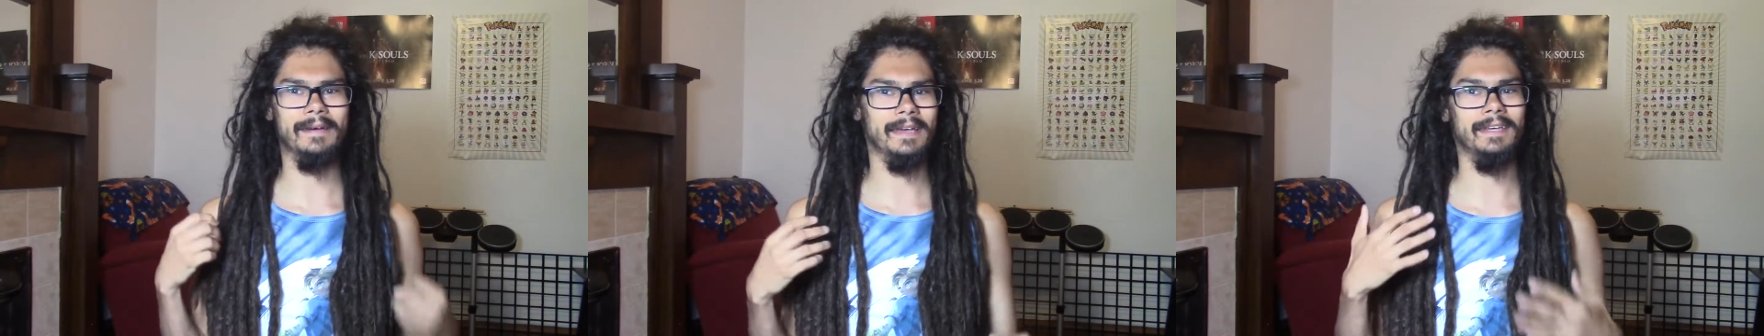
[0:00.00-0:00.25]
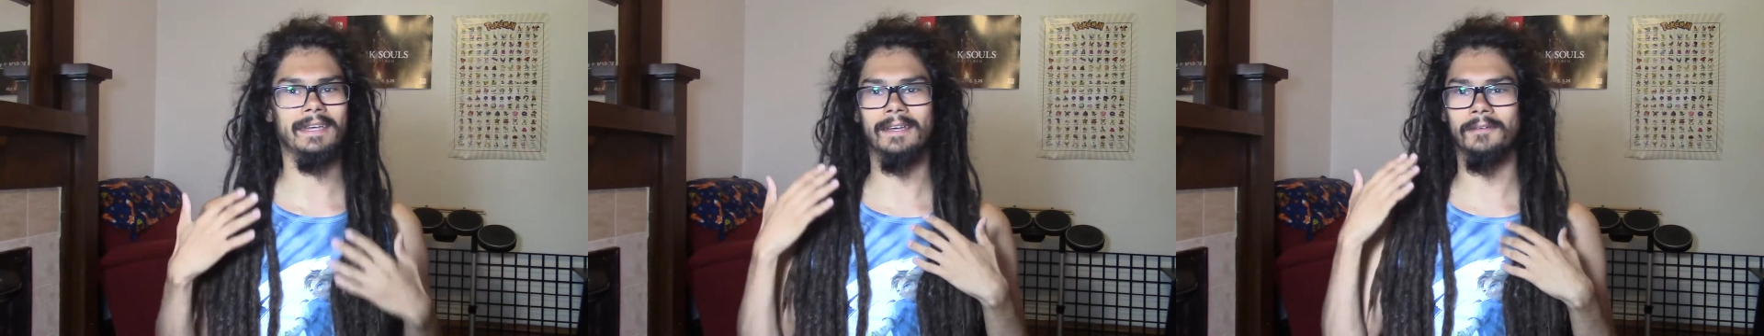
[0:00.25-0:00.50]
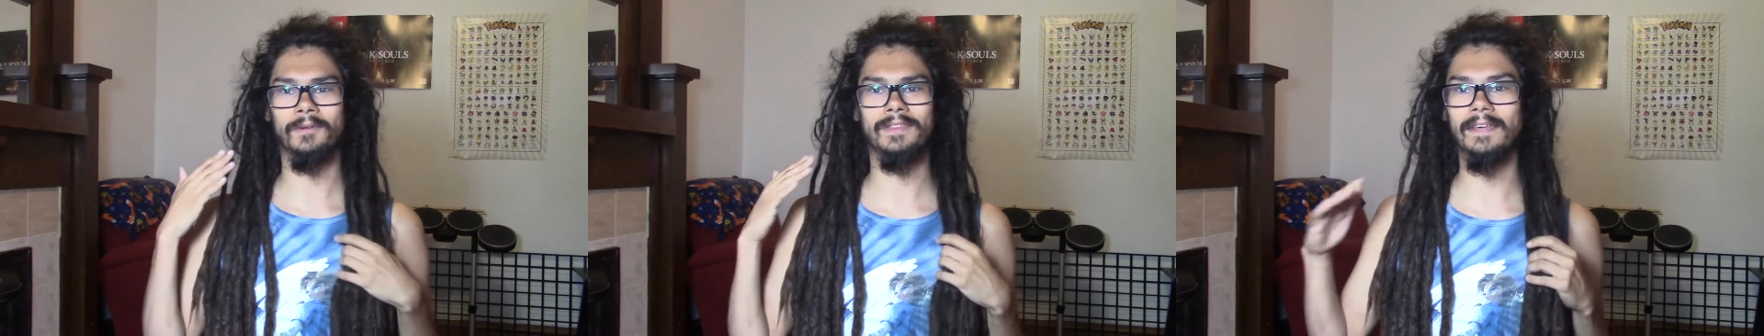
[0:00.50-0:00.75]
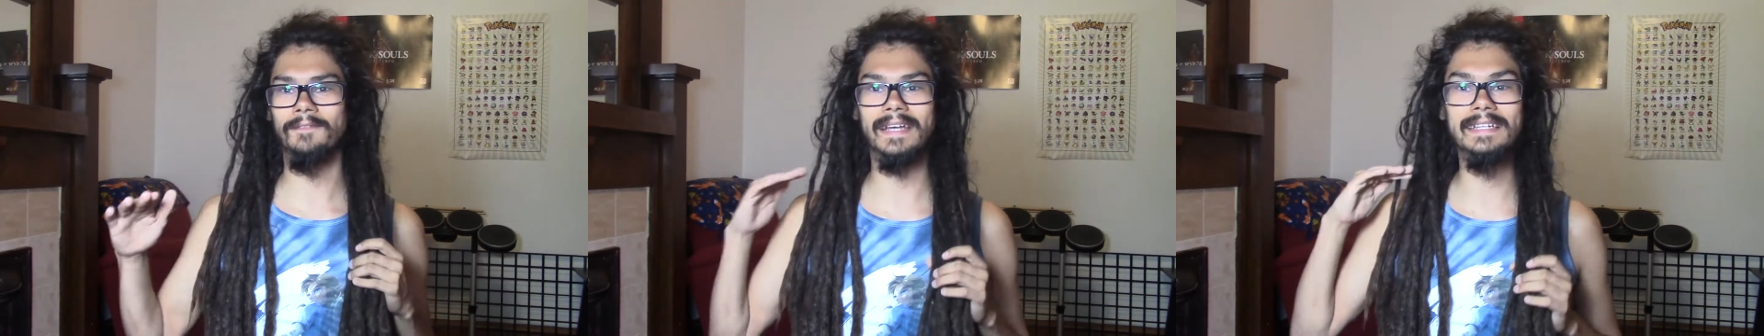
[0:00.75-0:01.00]

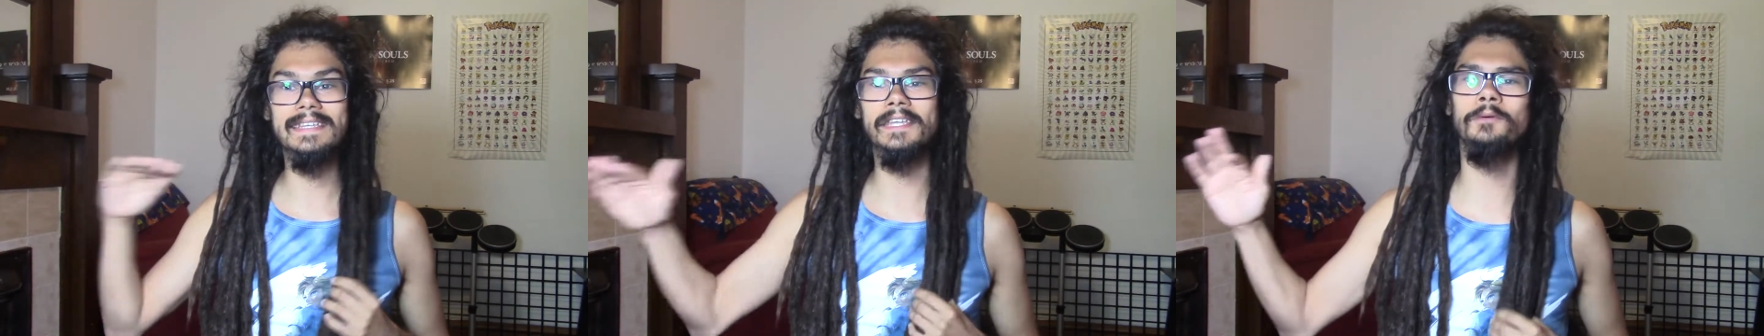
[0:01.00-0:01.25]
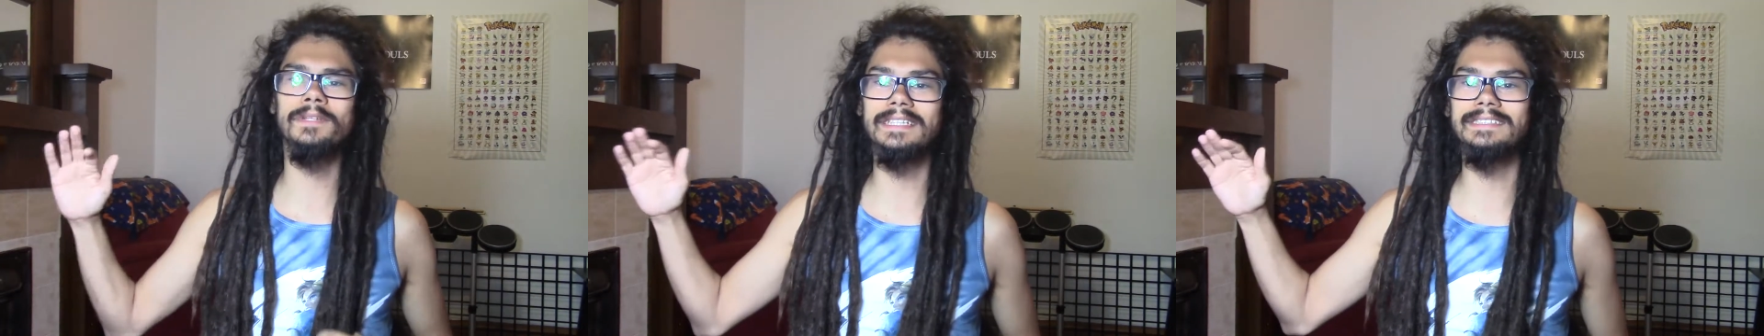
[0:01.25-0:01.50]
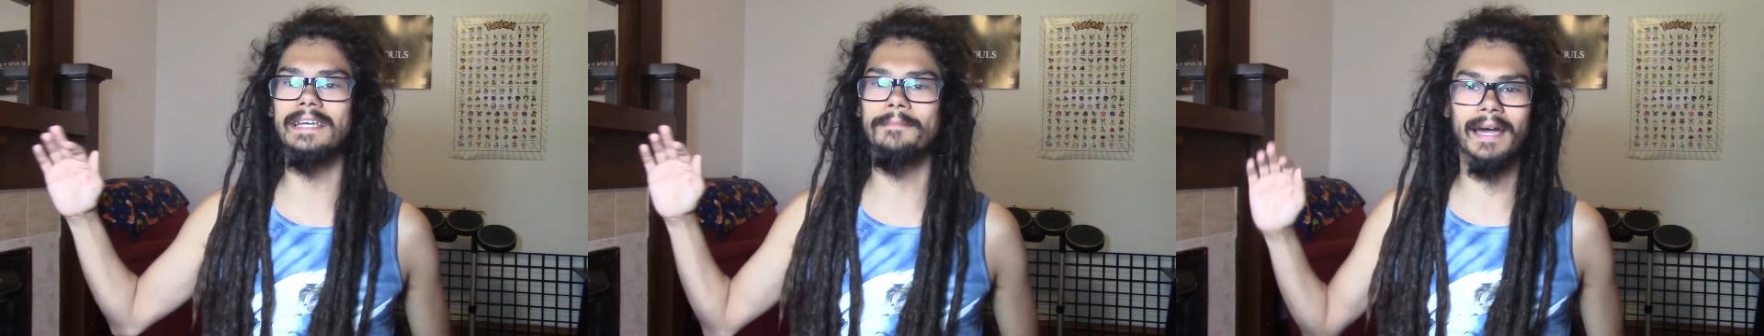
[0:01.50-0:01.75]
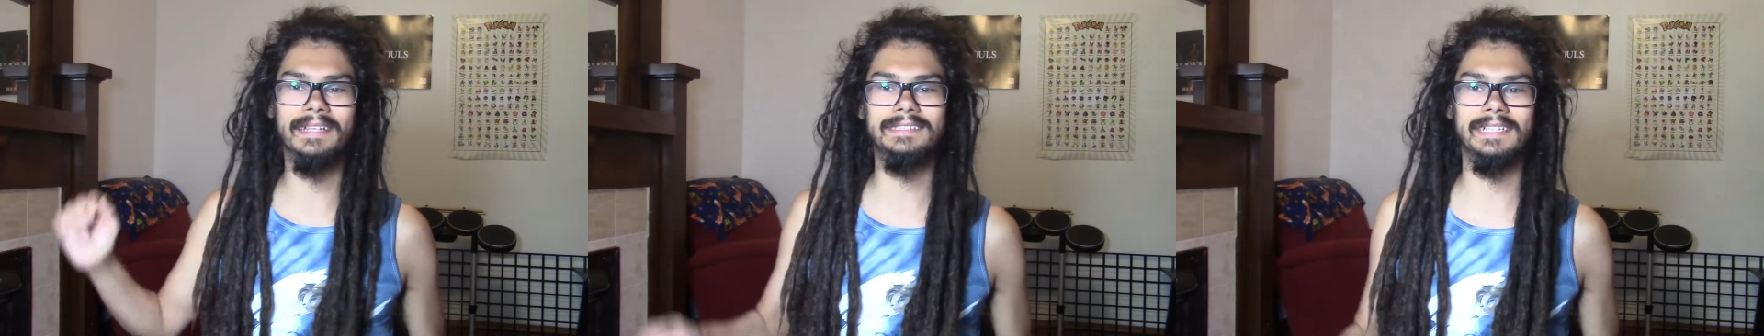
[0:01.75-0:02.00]
if I continue with the same
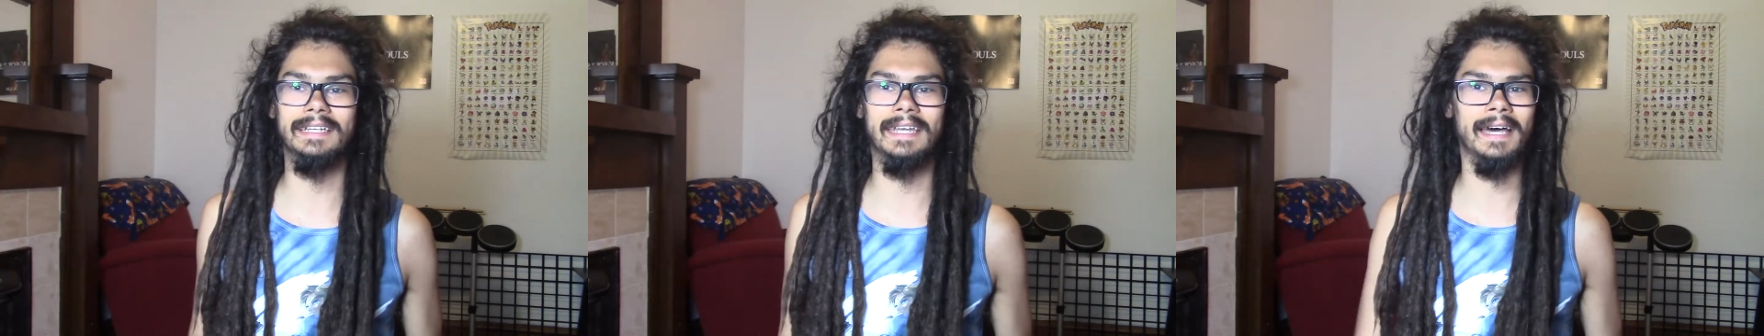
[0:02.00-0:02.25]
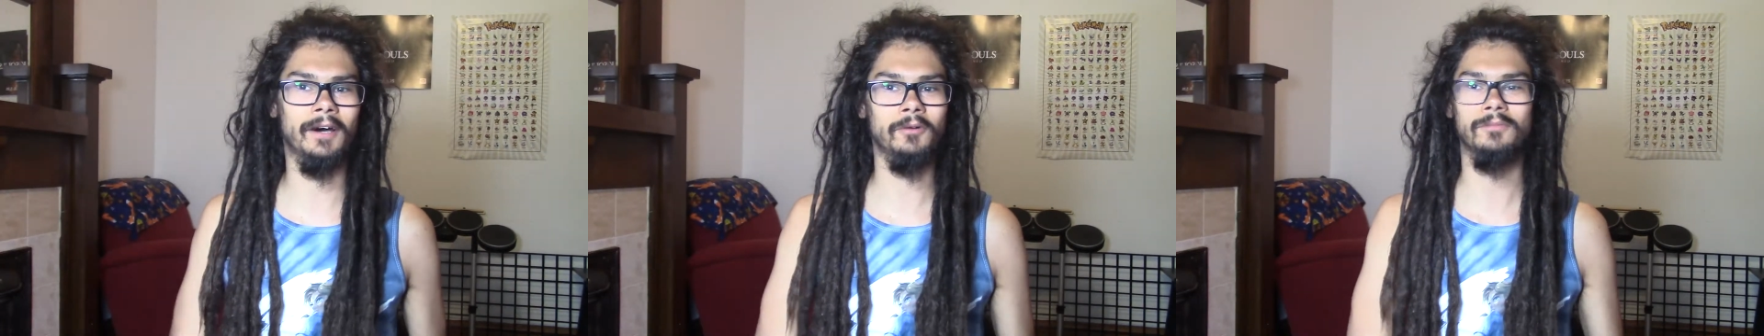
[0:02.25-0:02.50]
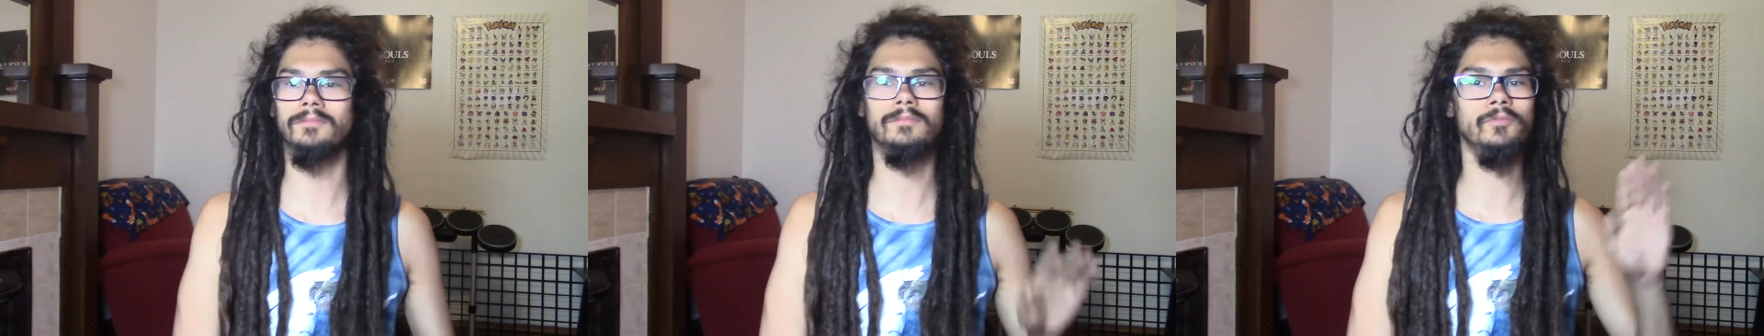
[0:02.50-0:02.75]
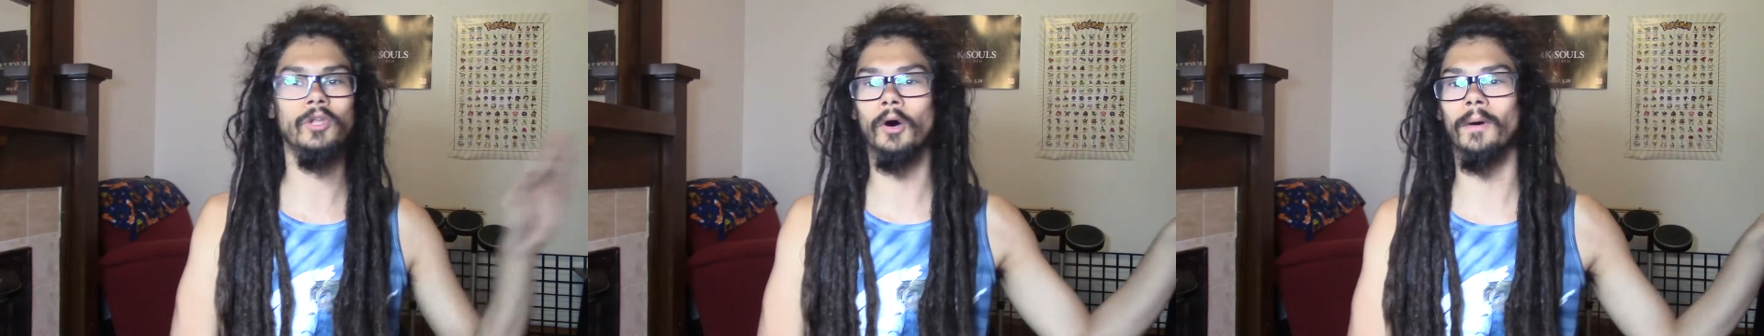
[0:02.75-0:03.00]
mindset now,
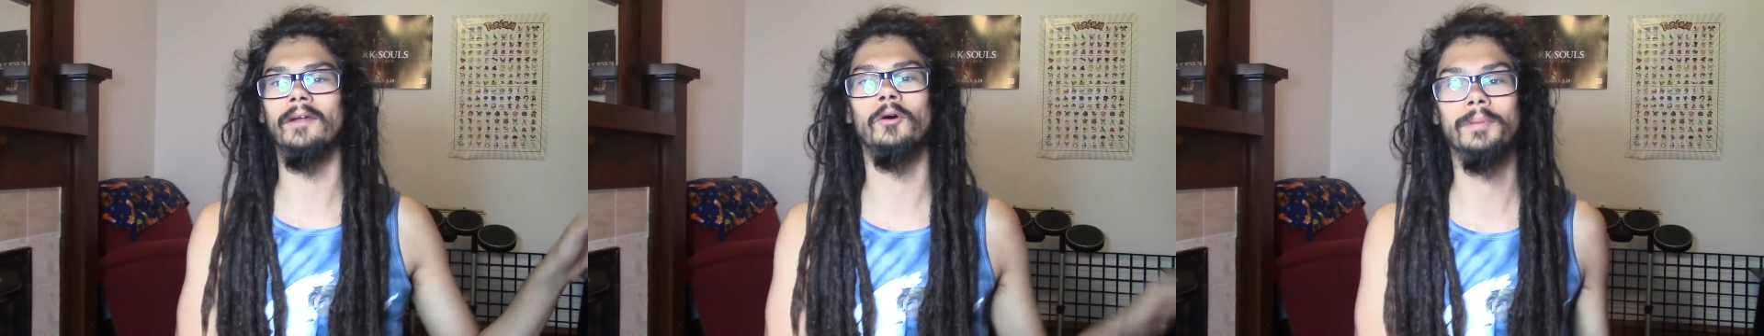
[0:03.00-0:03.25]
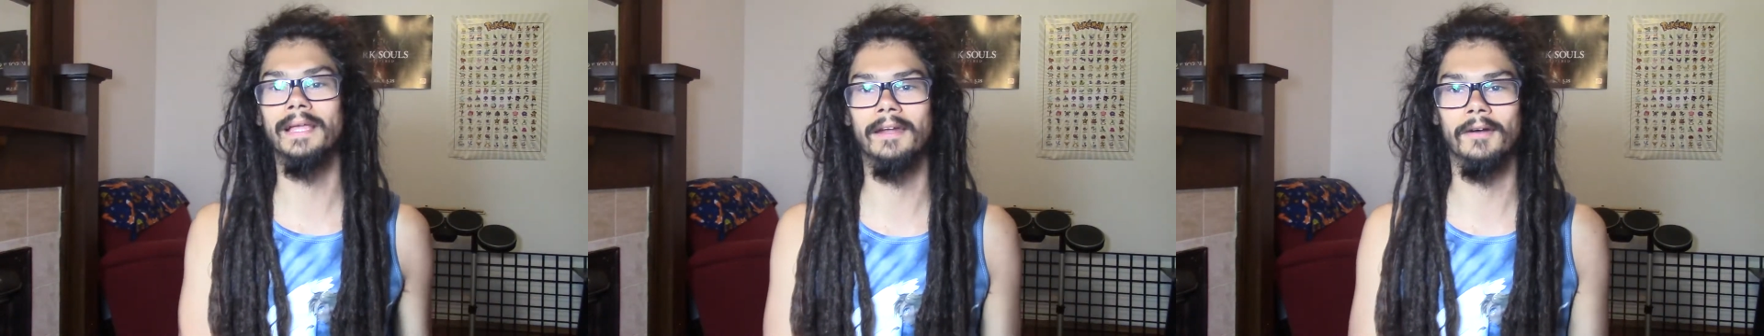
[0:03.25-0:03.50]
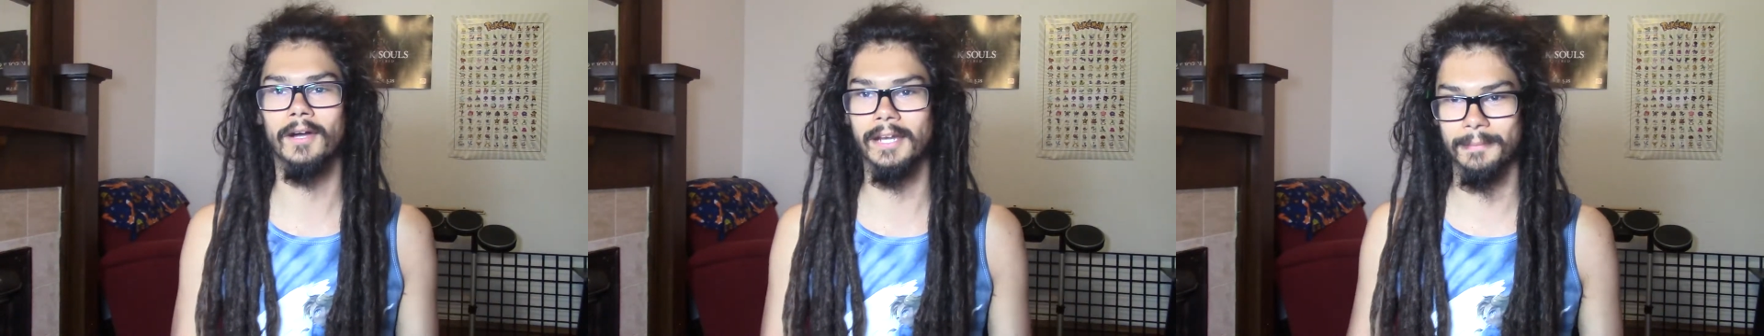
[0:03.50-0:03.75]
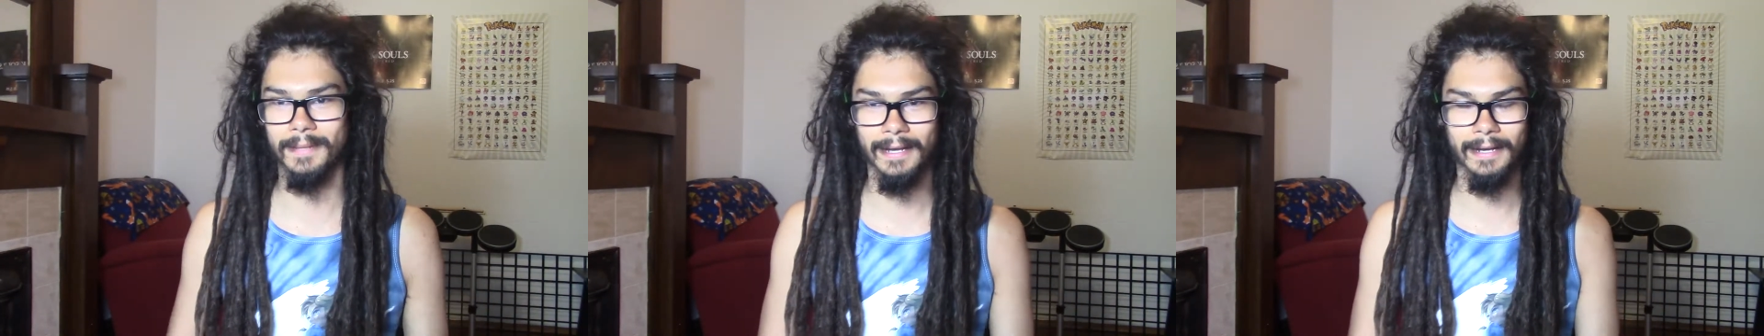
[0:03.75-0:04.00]
no, I don't plan on
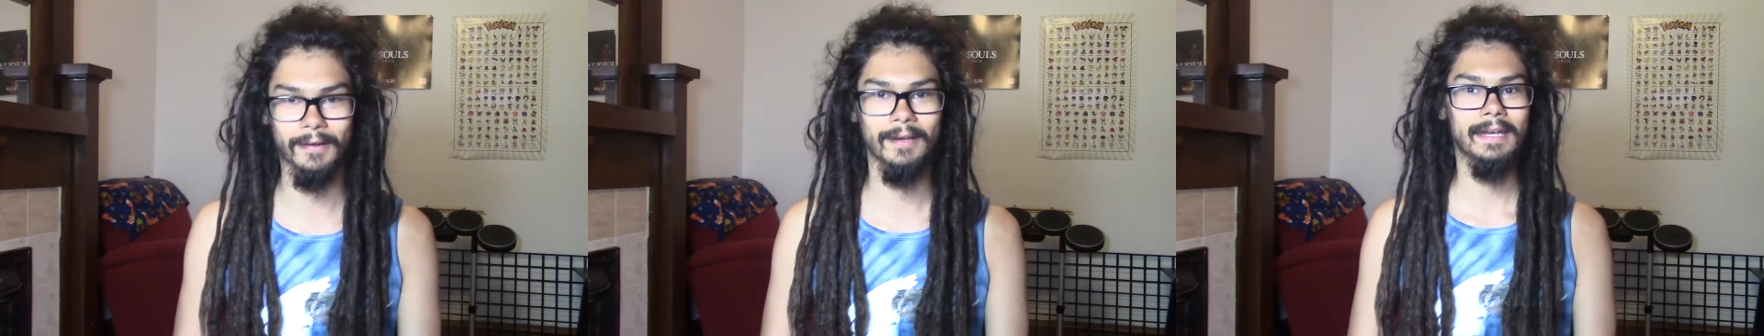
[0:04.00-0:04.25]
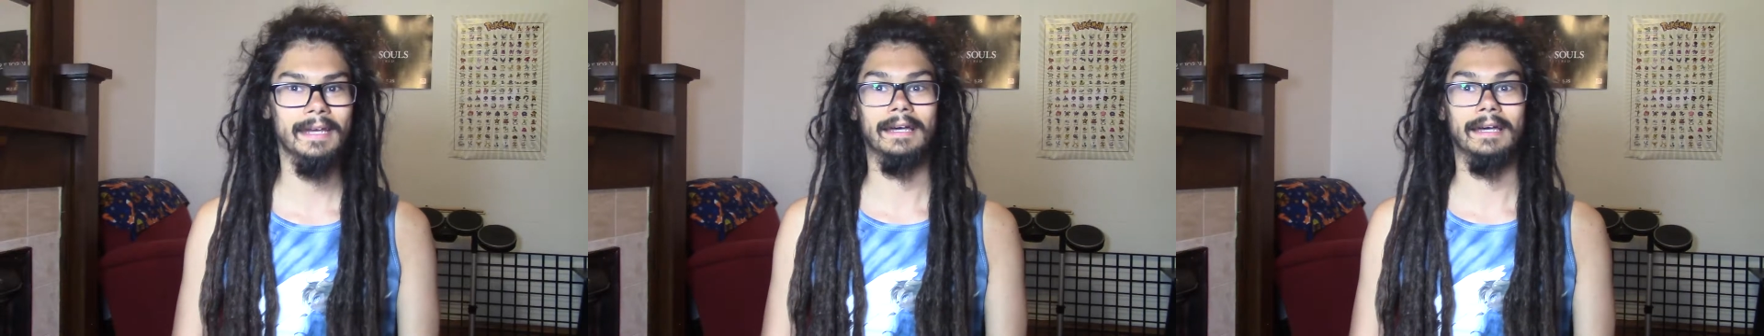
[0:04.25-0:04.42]
cutting my hair.